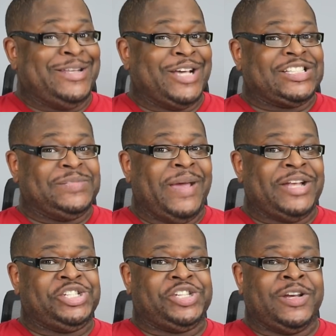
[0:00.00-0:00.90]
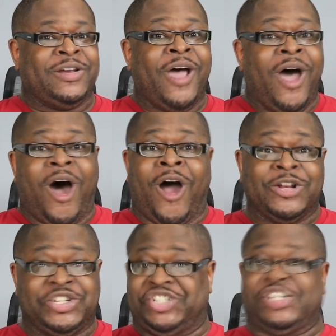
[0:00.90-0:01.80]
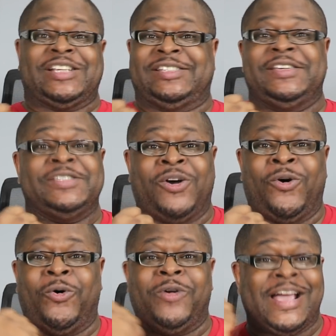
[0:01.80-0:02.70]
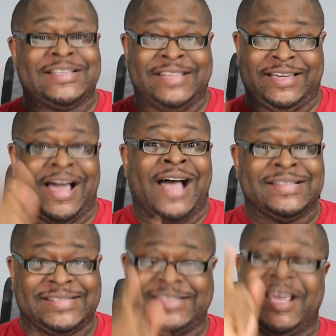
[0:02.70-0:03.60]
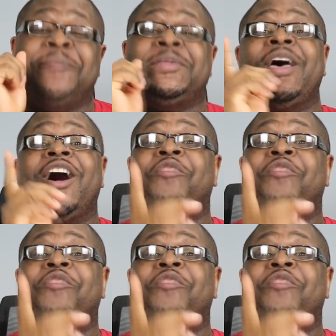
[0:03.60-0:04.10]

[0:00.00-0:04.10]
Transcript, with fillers: just mentioned are just as old as the concept